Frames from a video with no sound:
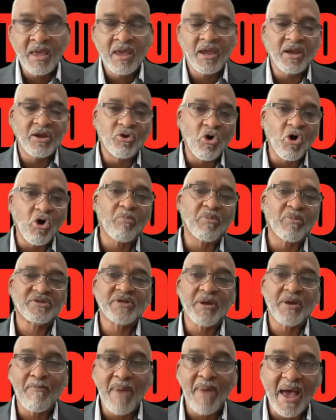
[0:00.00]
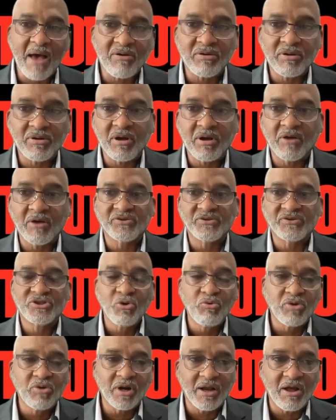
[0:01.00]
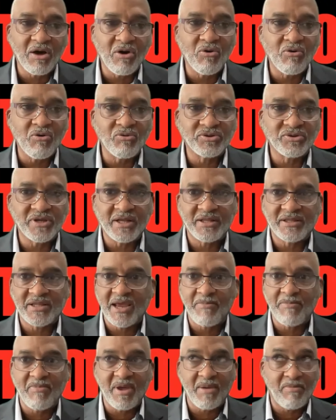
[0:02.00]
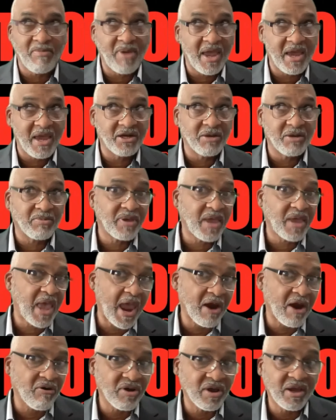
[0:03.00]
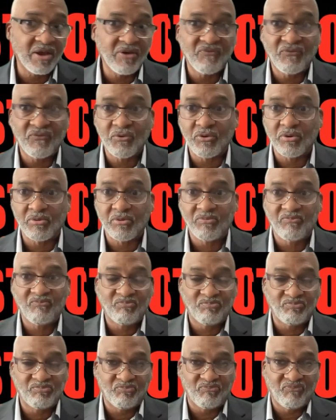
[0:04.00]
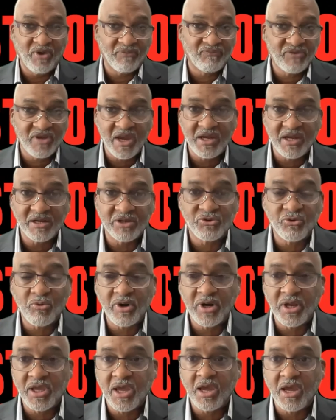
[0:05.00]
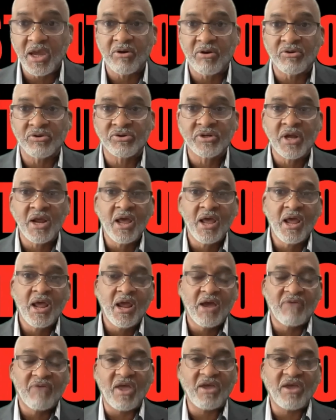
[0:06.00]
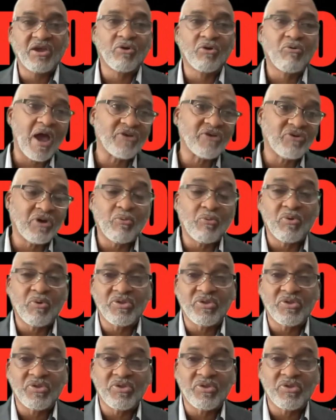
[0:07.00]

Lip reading: enormous amount of student loans that they may end up carrying for 15 to 20 years, if they can graduate